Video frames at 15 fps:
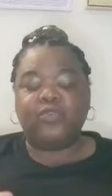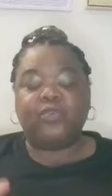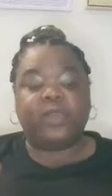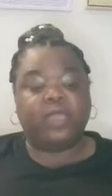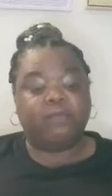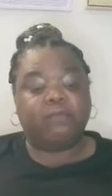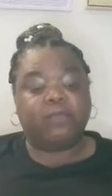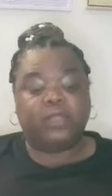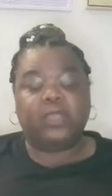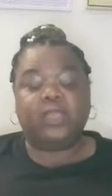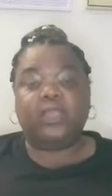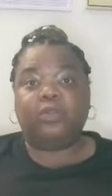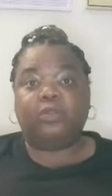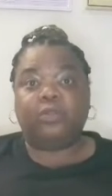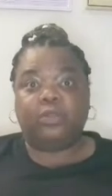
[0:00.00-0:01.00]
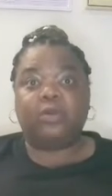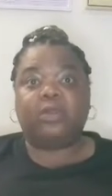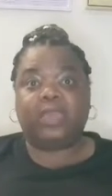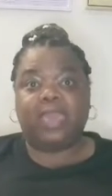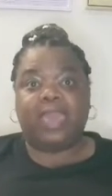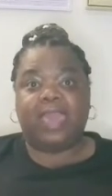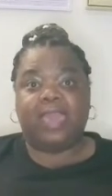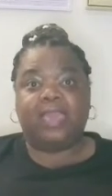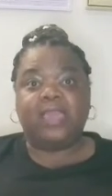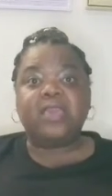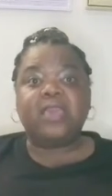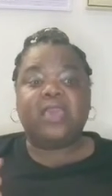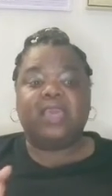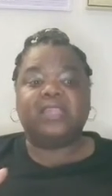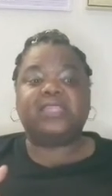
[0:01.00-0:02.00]
can really look at
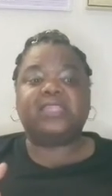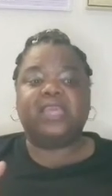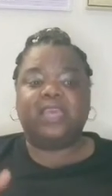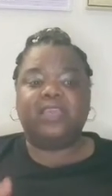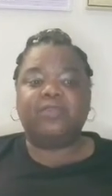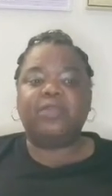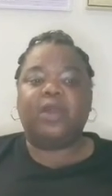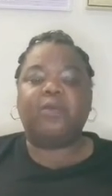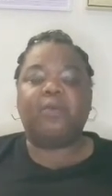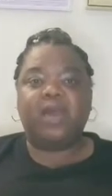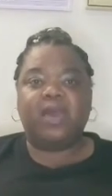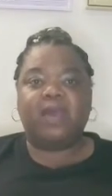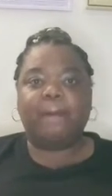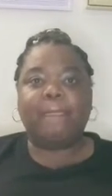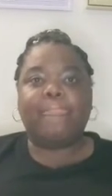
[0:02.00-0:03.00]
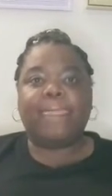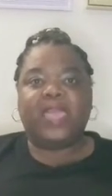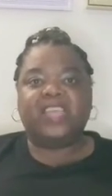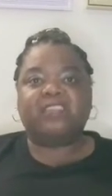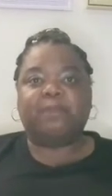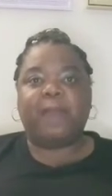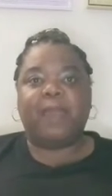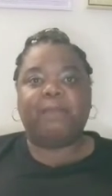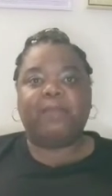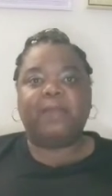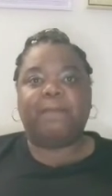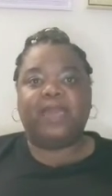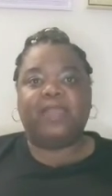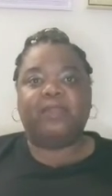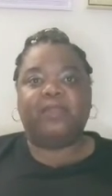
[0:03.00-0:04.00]
and say, you know what? It's probably
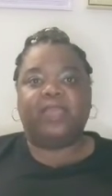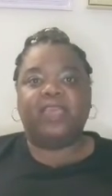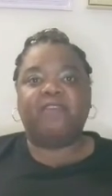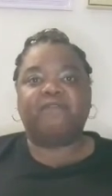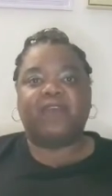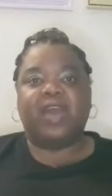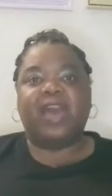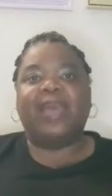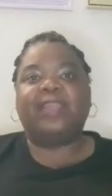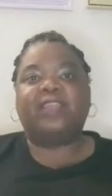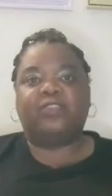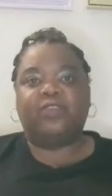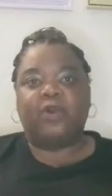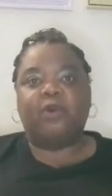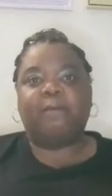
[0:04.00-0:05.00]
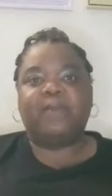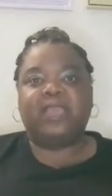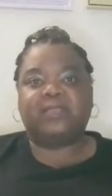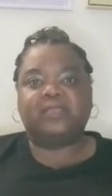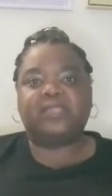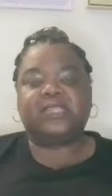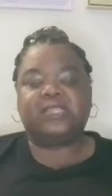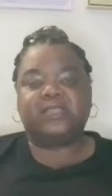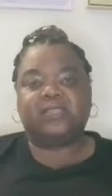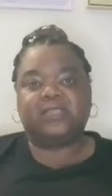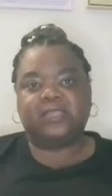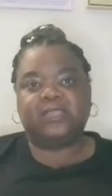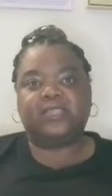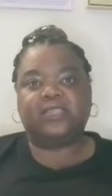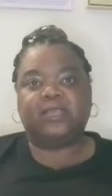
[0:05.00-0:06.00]
better if I don't make this
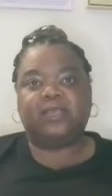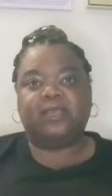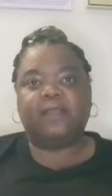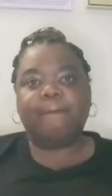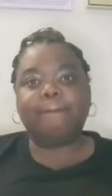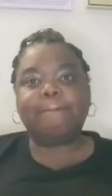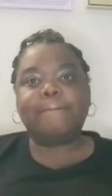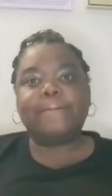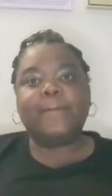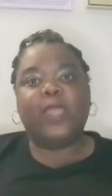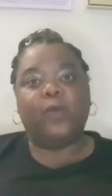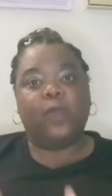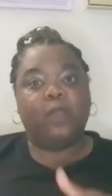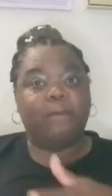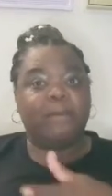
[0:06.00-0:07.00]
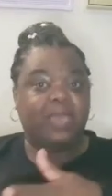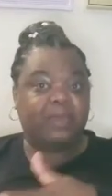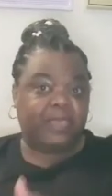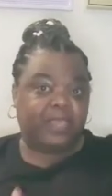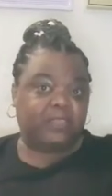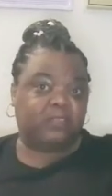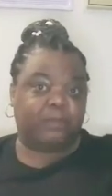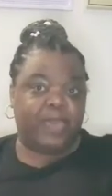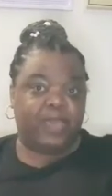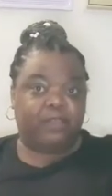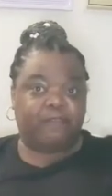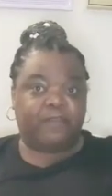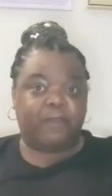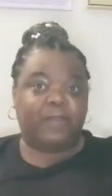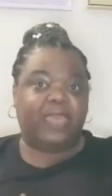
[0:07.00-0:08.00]
decision, or maybe it's better
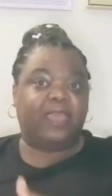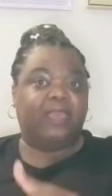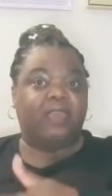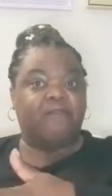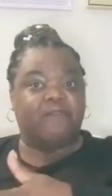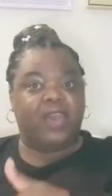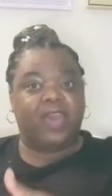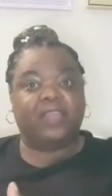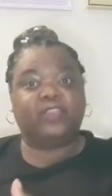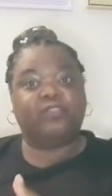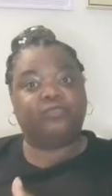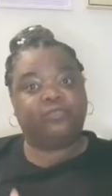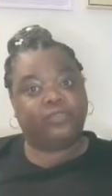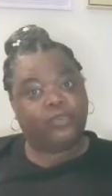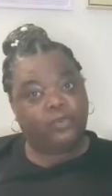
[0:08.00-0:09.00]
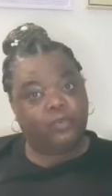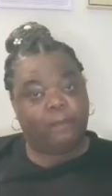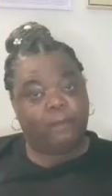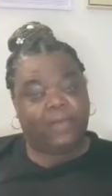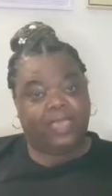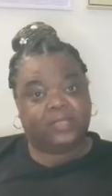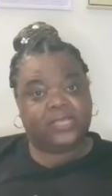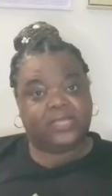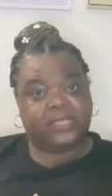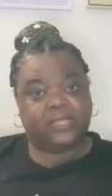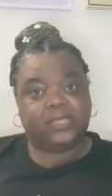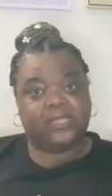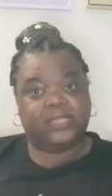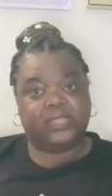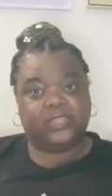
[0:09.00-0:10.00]
for me if I do make this
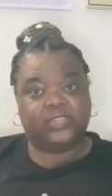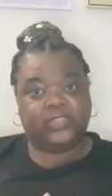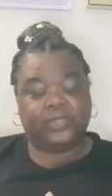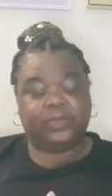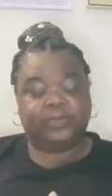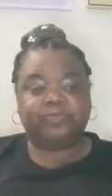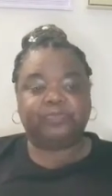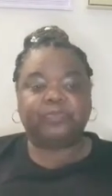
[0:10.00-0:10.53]
decision.